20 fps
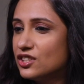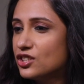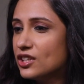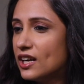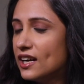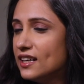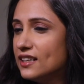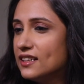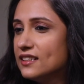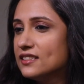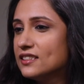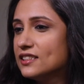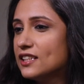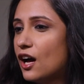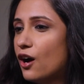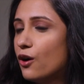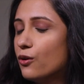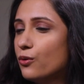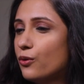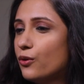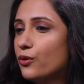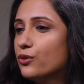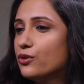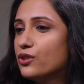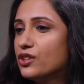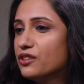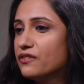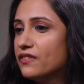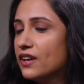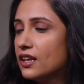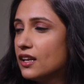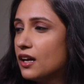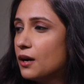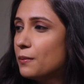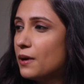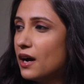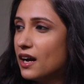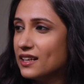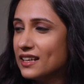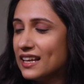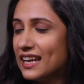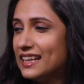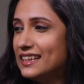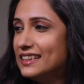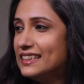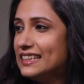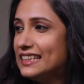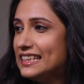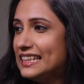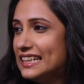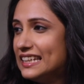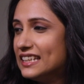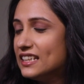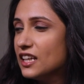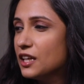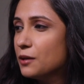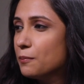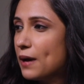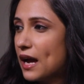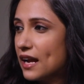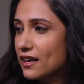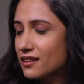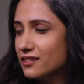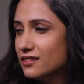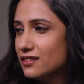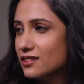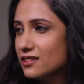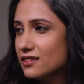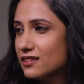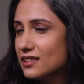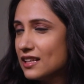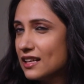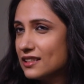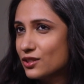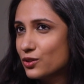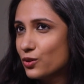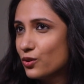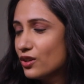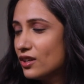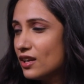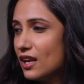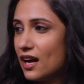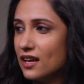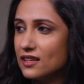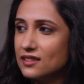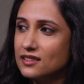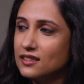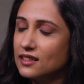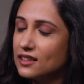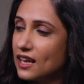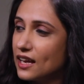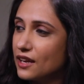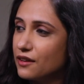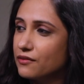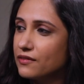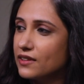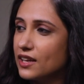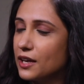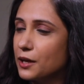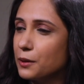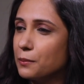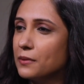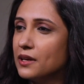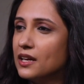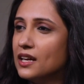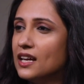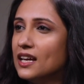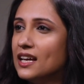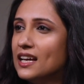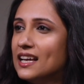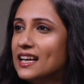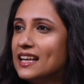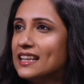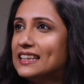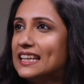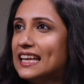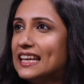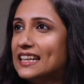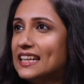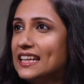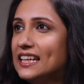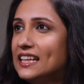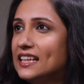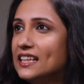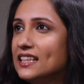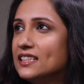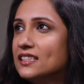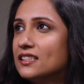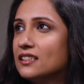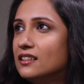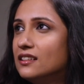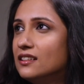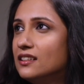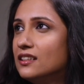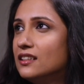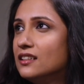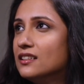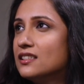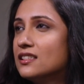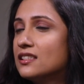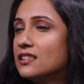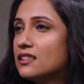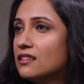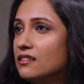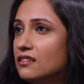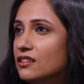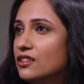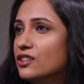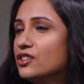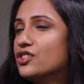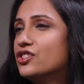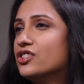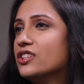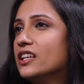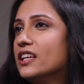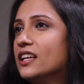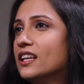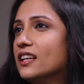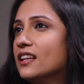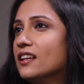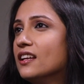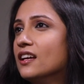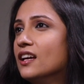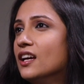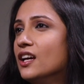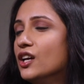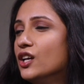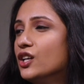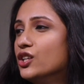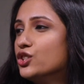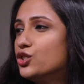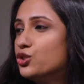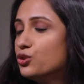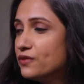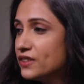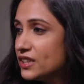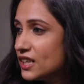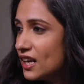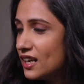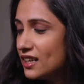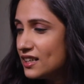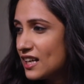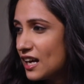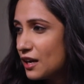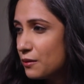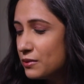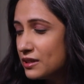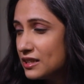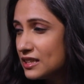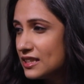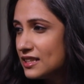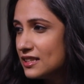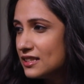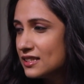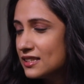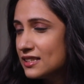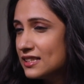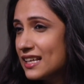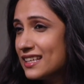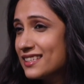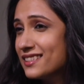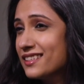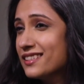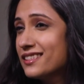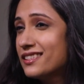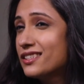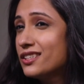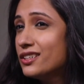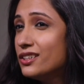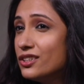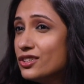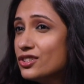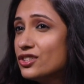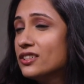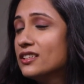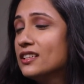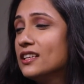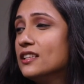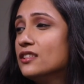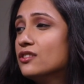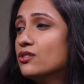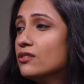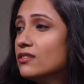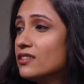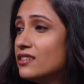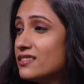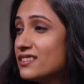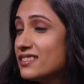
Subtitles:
child is now going to develop unhealthy eating patterns that's going to last a lifetime. There is a surge in juvenile diabetes. There's a surge in insulin